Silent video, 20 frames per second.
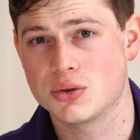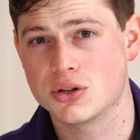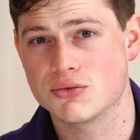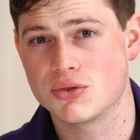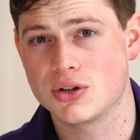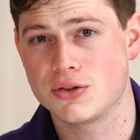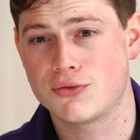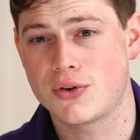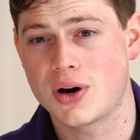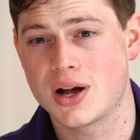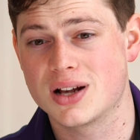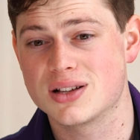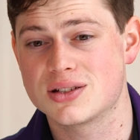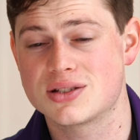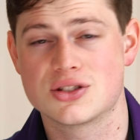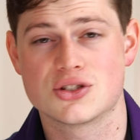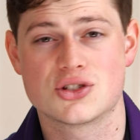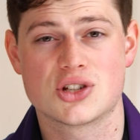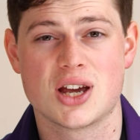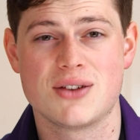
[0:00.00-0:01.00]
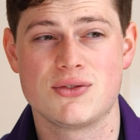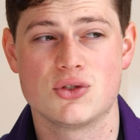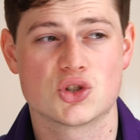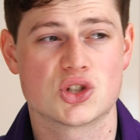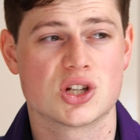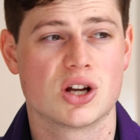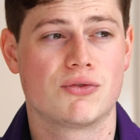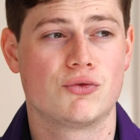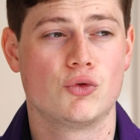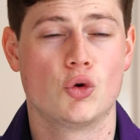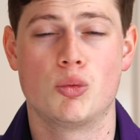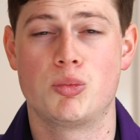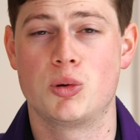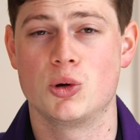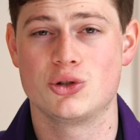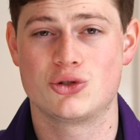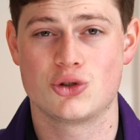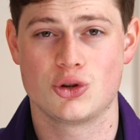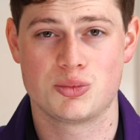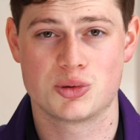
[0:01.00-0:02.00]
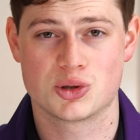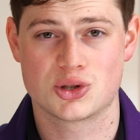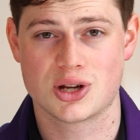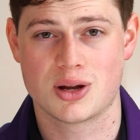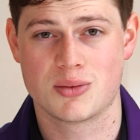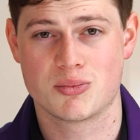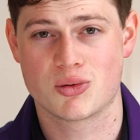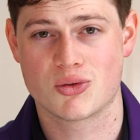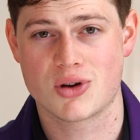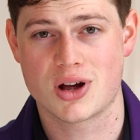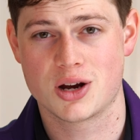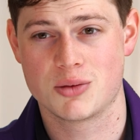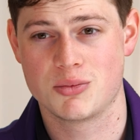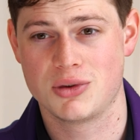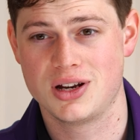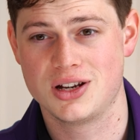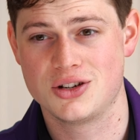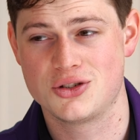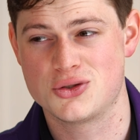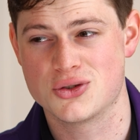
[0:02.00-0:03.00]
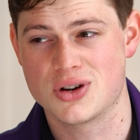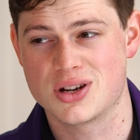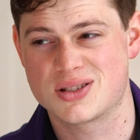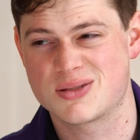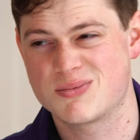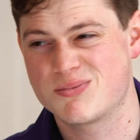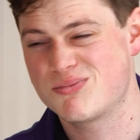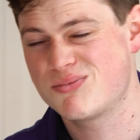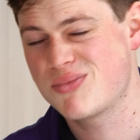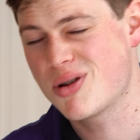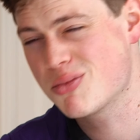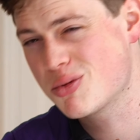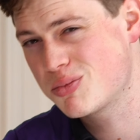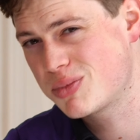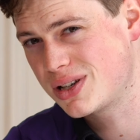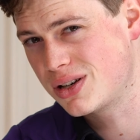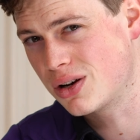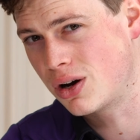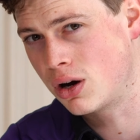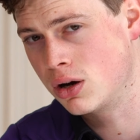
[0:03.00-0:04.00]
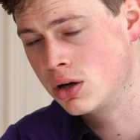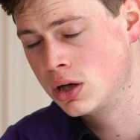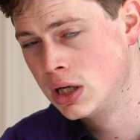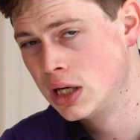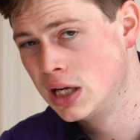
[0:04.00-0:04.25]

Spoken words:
the refinance to save yourself 0.2% per annum in interest? Probably not.